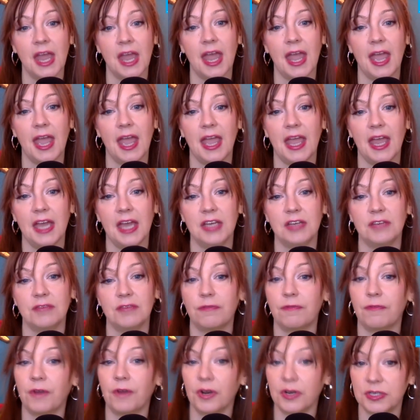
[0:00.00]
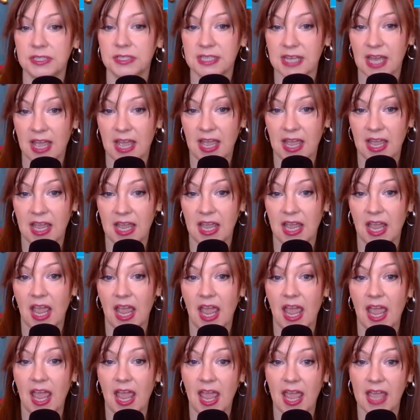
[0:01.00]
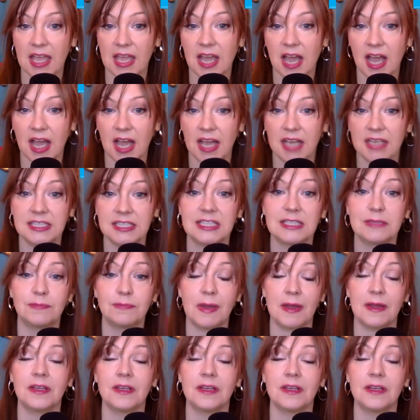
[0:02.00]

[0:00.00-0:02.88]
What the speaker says: And Versy.AI's